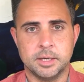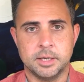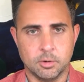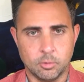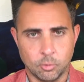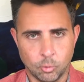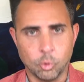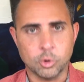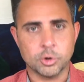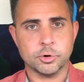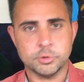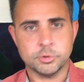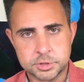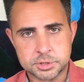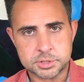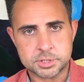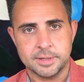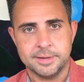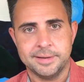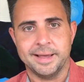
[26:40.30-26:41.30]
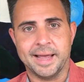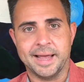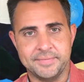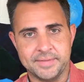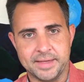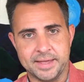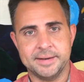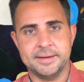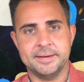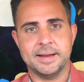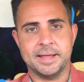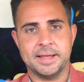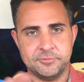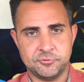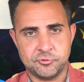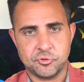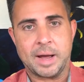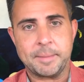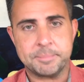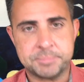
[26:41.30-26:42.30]
orders and
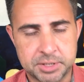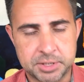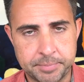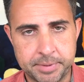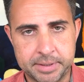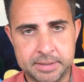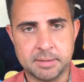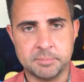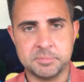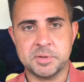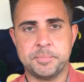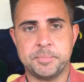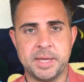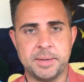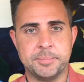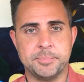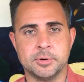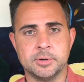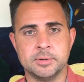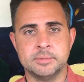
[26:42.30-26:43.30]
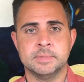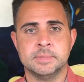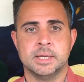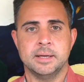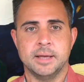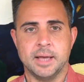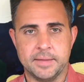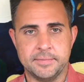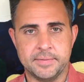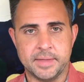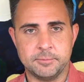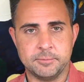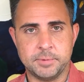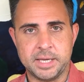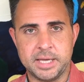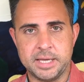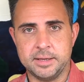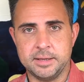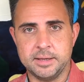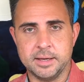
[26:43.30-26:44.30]
drop shipping them to people. And then
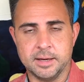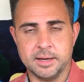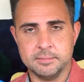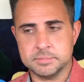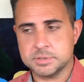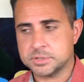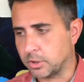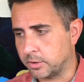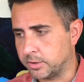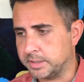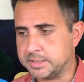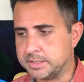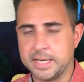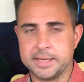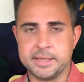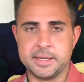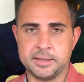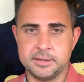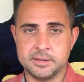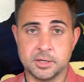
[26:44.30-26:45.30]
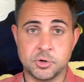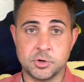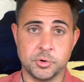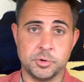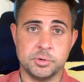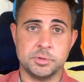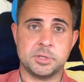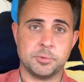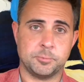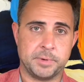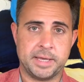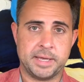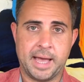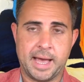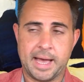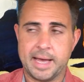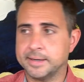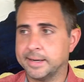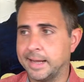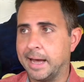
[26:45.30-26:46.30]
we started taking the crews that we
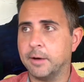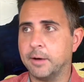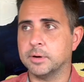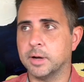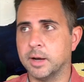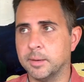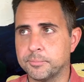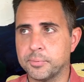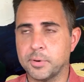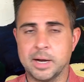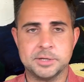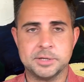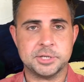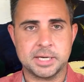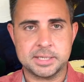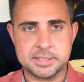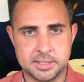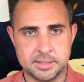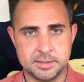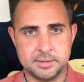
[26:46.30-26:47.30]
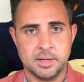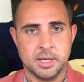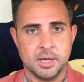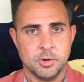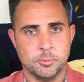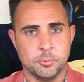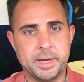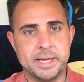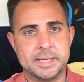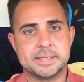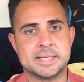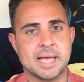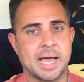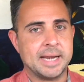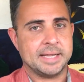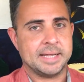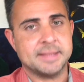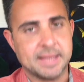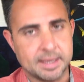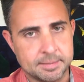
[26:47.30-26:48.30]
had out on projects and
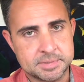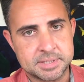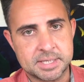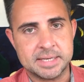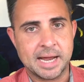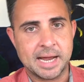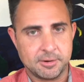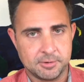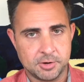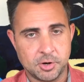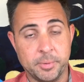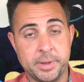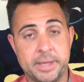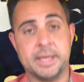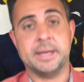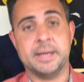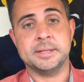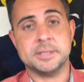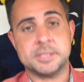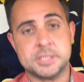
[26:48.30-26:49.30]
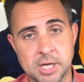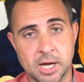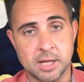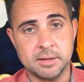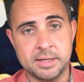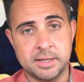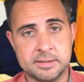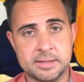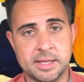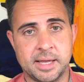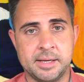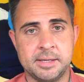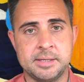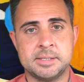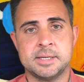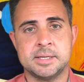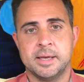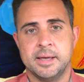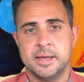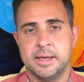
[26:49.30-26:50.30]
reassigning them to now going and installing
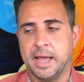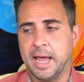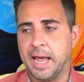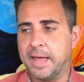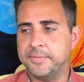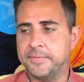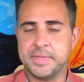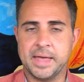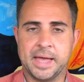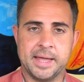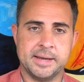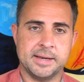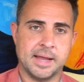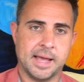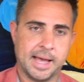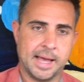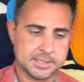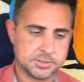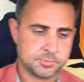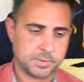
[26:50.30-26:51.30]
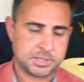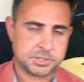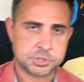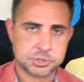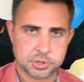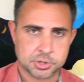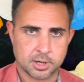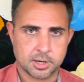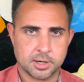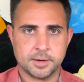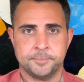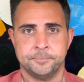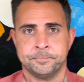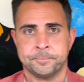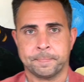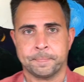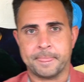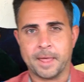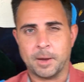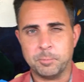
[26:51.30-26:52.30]
things. And then as we saw
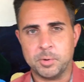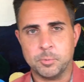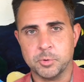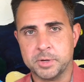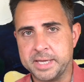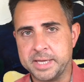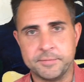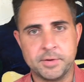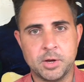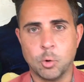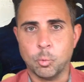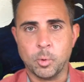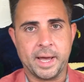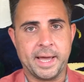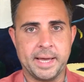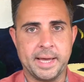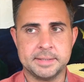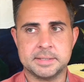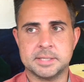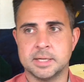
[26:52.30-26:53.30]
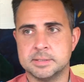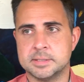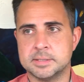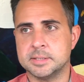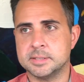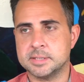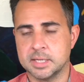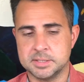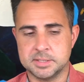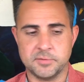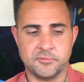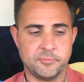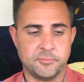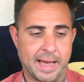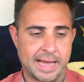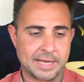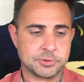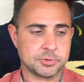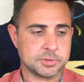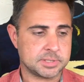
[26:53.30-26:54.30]
that we were giving away tons and tons of
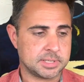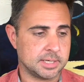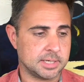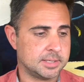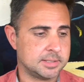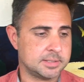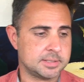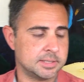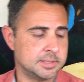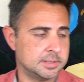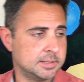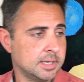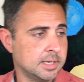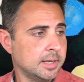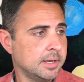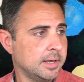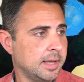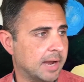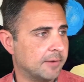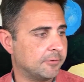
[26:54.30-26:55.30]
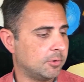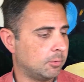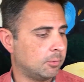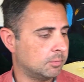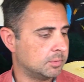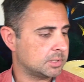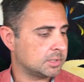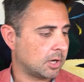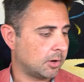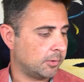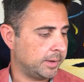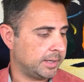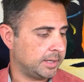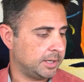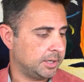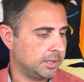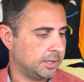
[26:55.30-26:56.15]
mattresses, and everyone was going,